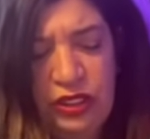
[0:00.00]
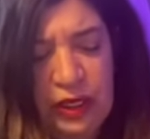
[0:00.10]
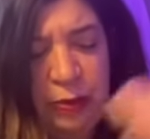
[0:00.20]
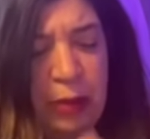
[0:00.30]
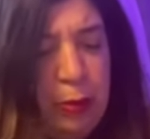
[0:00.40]

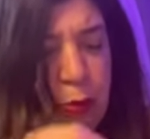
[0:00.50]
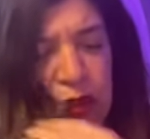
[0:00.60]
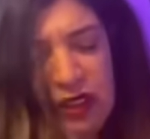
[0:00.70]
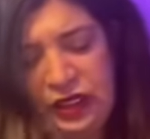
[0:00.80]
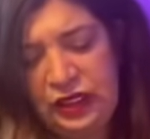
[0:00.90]
some type of
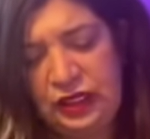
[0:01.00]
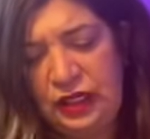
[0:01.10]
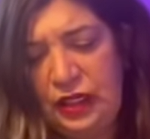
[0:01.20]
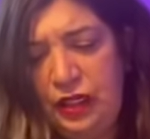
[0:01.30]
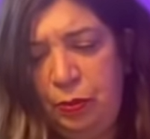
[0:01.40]
resistance
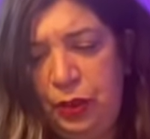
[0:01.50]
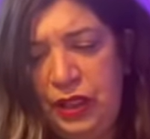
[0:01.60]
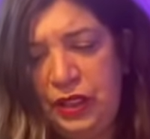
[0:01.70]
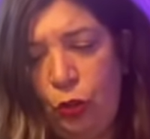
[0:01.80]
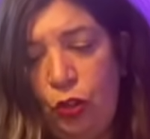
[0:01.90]
taking place,